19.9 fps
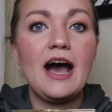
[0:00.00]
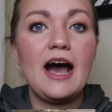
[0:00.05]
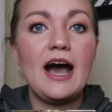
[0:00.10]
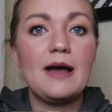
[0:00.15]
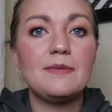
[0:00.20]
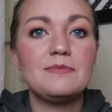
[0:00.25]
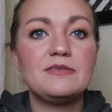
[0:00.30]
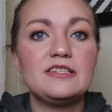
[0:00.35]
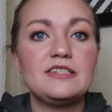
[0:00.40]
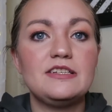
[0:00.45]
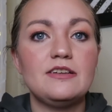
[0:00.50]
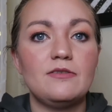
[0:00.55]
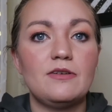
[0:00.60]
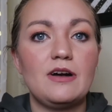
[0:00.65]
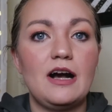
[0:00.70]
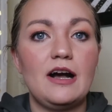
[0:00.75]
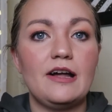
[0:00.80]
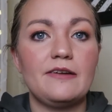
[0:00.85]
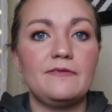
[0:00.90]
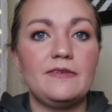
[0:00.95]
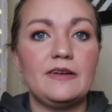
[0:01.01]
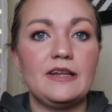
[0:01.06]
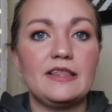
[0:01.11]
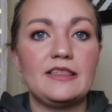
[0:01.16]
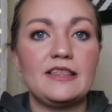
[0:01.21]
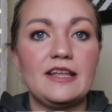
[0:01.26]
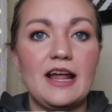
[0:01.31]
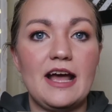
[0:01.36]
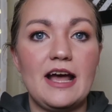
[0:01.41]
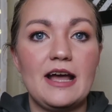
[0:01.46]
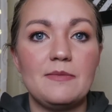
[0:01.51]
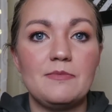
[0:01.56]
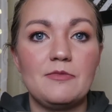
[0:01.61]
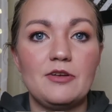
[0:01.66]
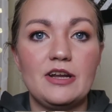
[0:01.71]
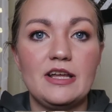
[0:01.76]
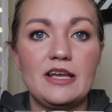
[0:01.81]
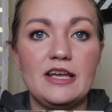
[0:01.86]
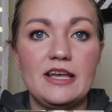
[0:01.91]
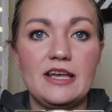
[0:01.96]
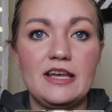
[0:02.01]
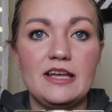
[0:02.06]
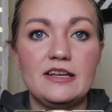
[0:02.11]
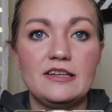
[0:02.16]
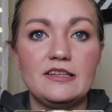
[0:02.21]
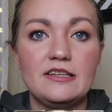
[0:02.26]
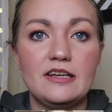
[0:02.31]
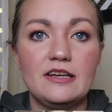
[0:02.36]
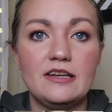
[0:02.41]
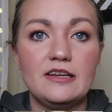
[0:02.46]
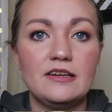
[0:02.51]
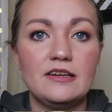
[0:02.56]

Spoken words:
I'm still confident that I'm going to hit